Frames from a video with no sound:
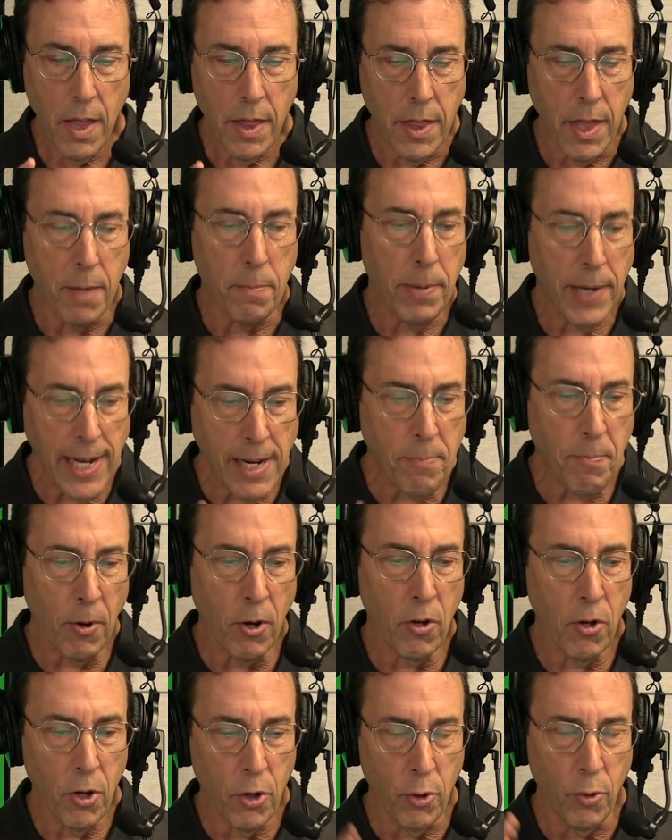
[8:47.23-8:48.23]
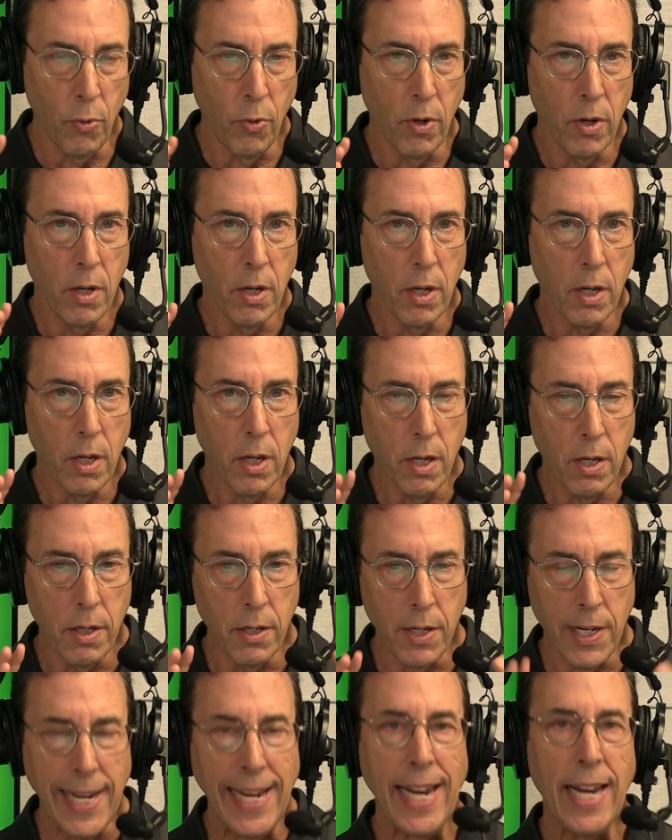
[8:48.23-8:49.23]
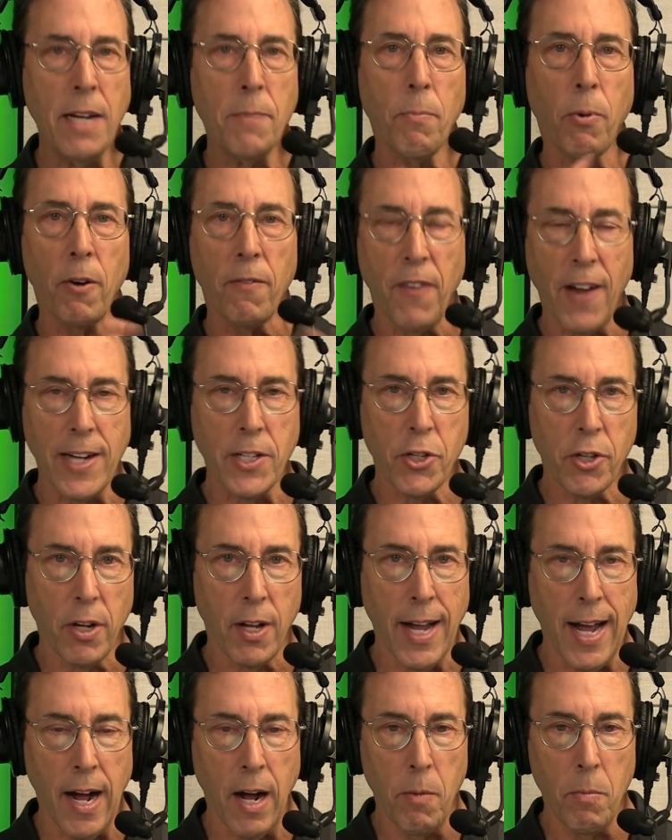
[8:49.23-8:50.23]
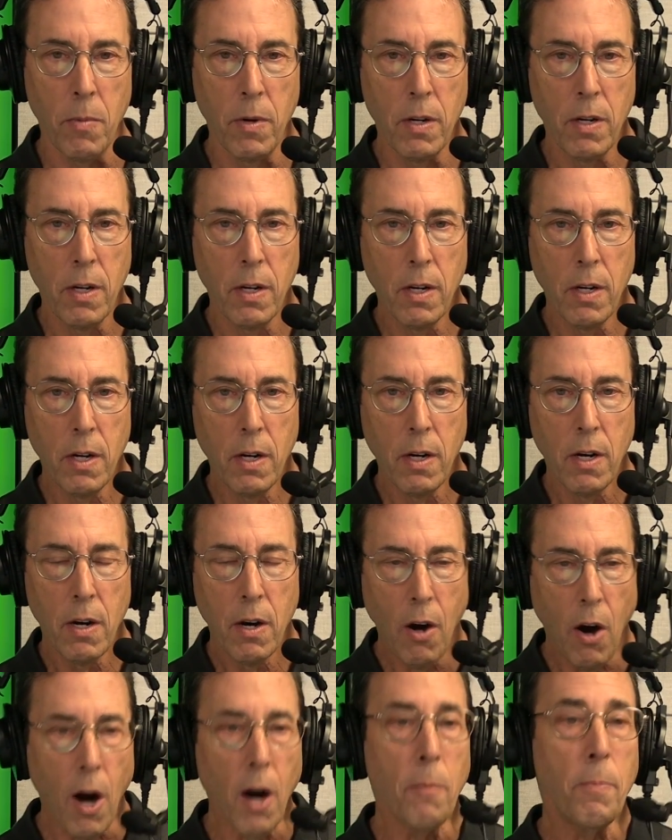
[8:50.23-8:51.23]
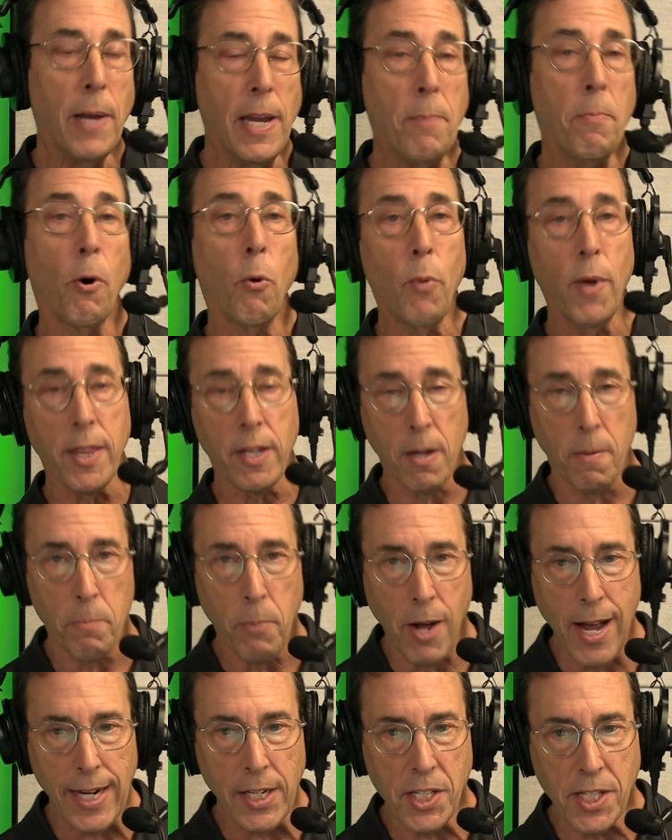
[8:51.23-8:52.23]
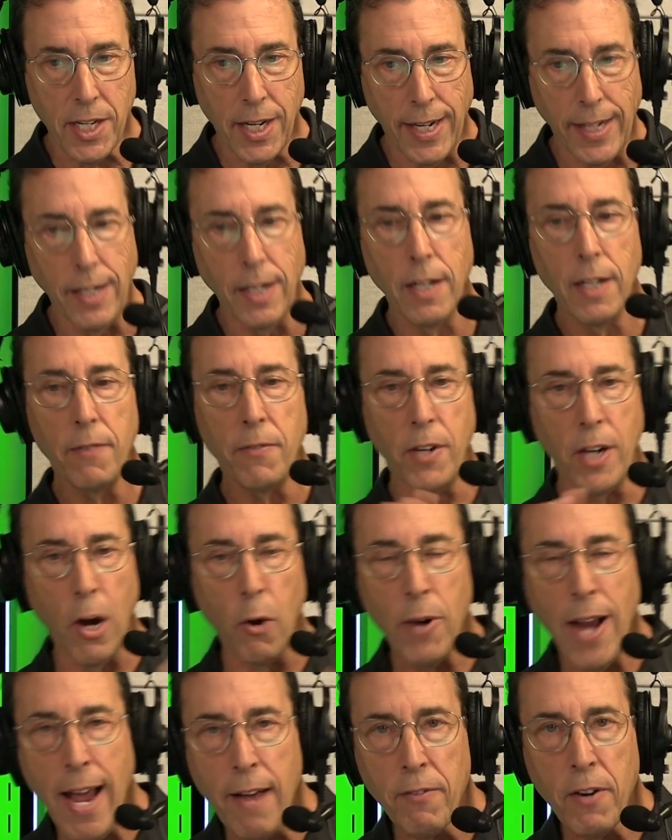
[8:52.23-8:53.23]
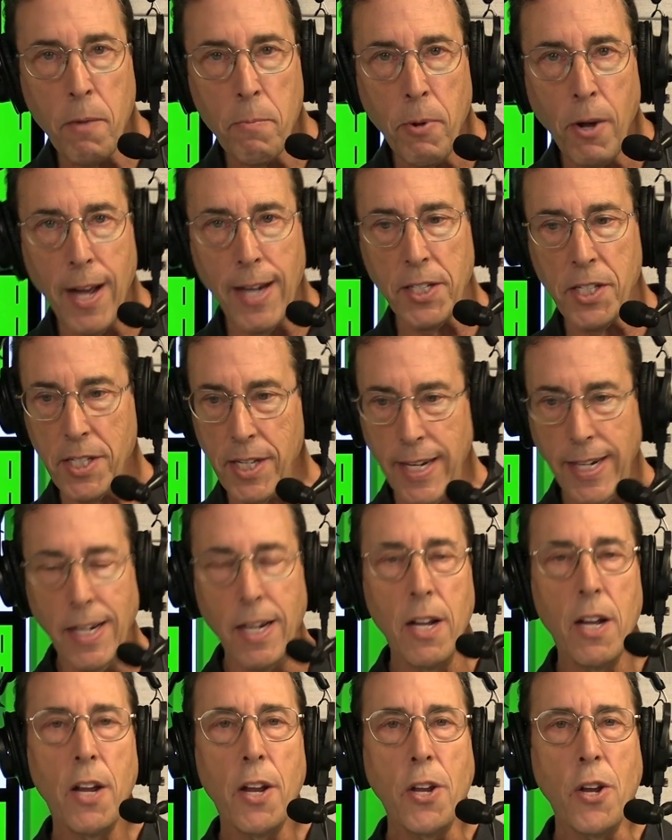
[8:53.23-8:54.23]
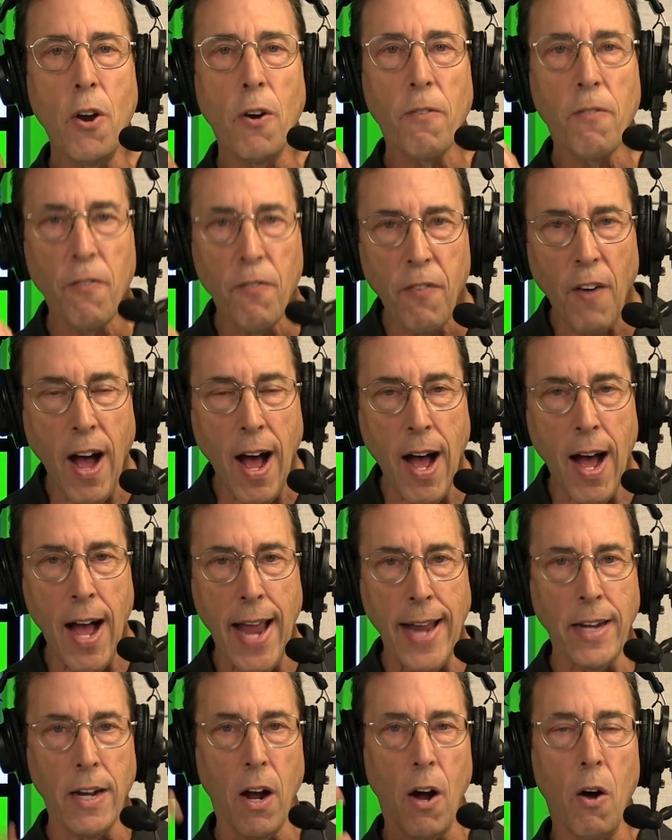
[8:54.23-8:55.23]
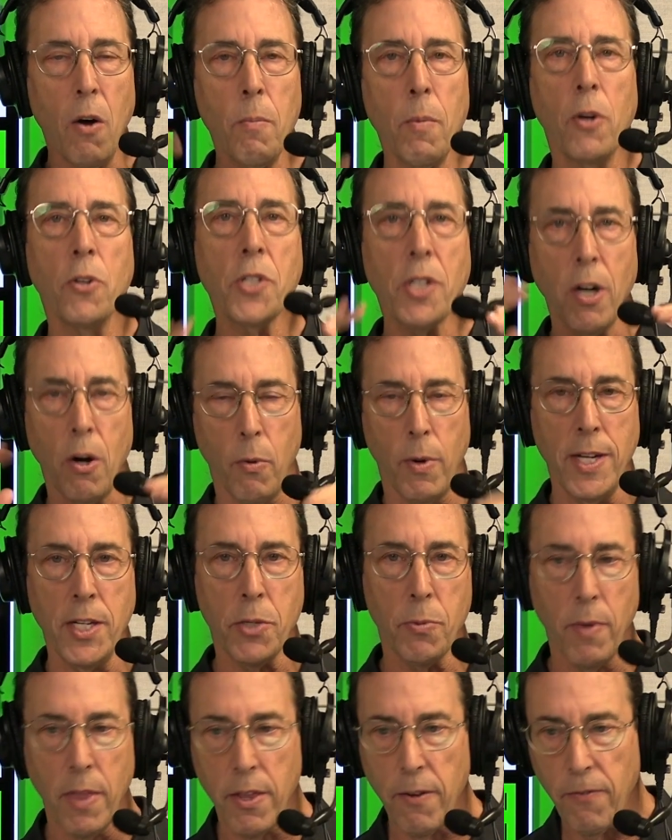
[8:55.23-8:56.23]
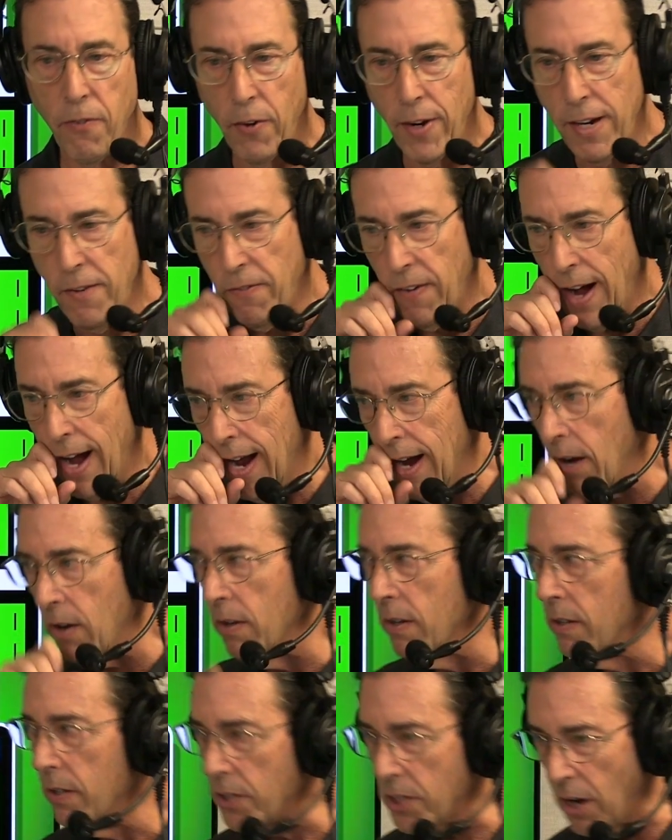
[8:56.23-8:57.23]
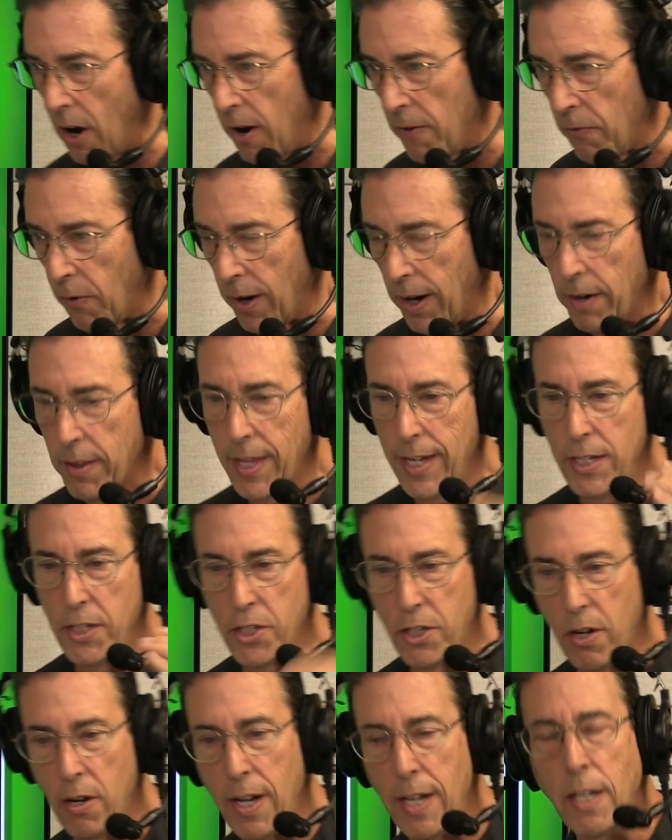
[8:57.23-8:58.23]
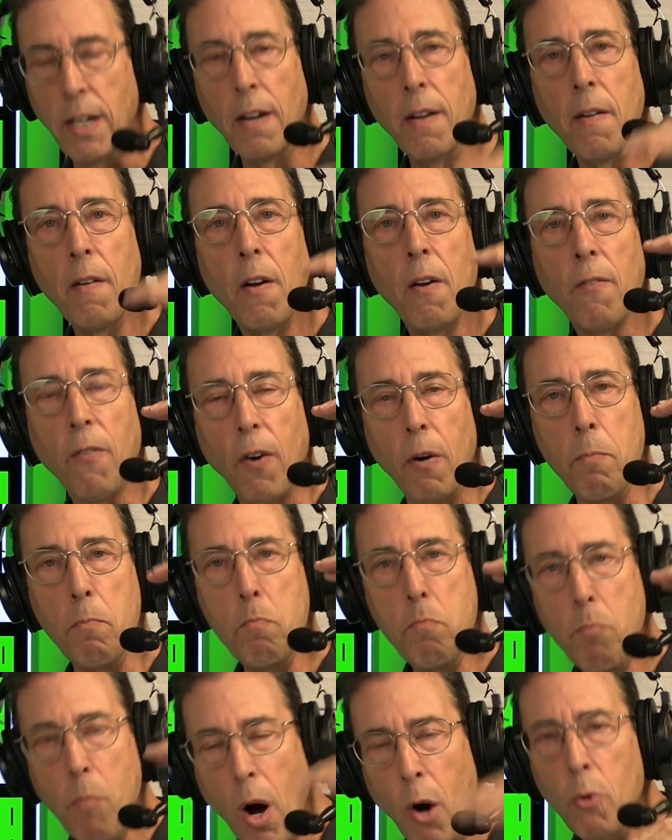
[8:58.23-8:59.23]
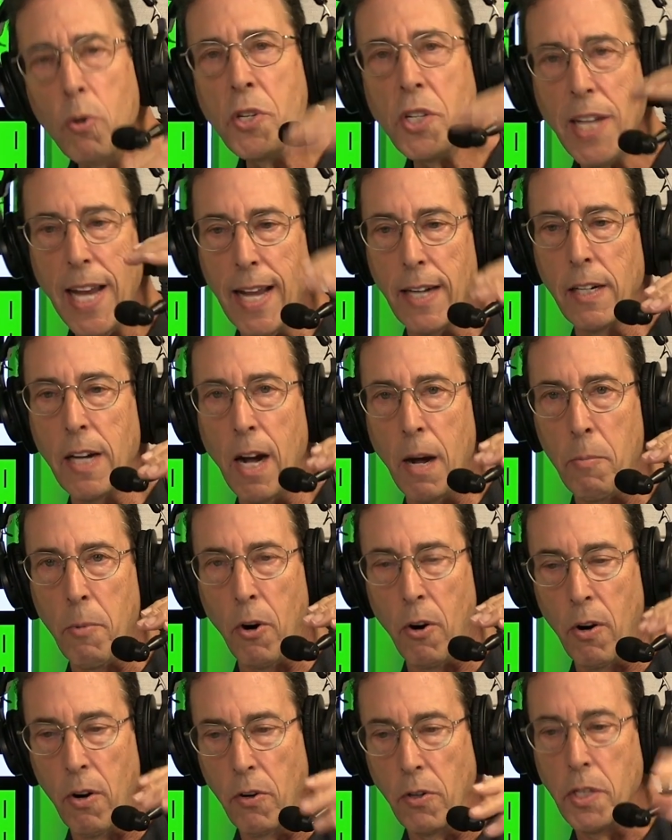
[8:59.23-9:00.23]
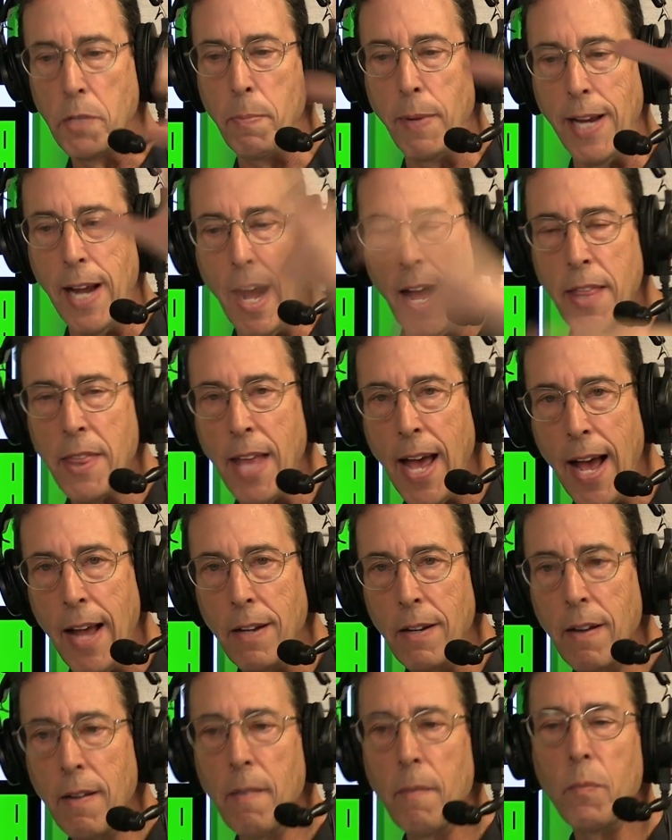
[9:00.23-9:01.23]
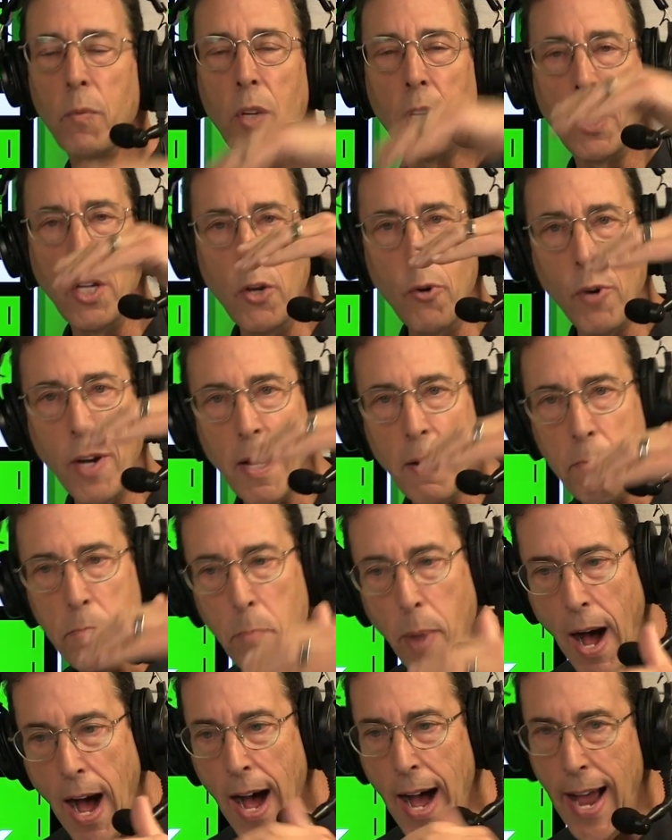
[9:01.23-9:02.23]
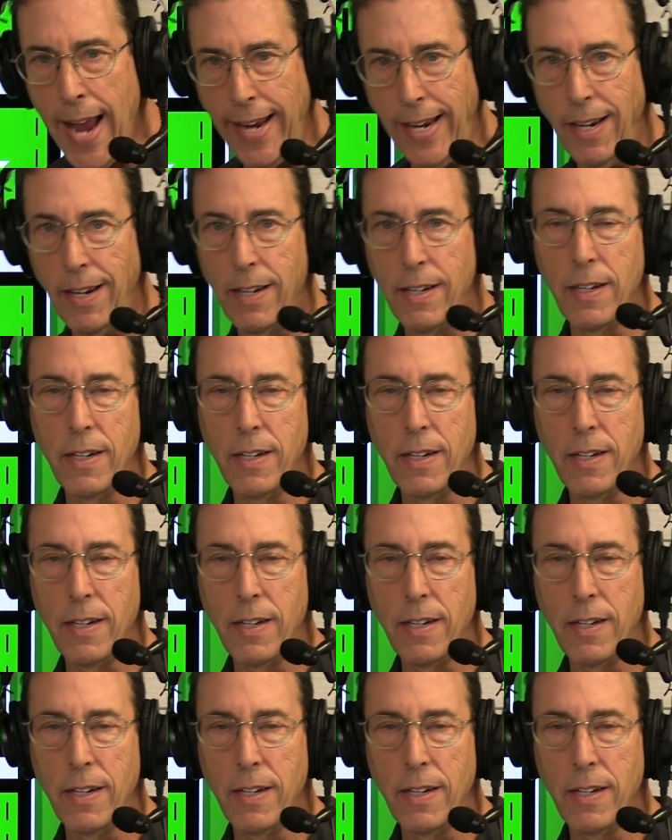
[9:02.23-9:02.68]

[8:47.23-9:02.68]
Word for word: the people who need professional help are people with complexity. If you don't have complexity, you're fine almost always with the free file software that is good for most income earners. Beyond that, you can buy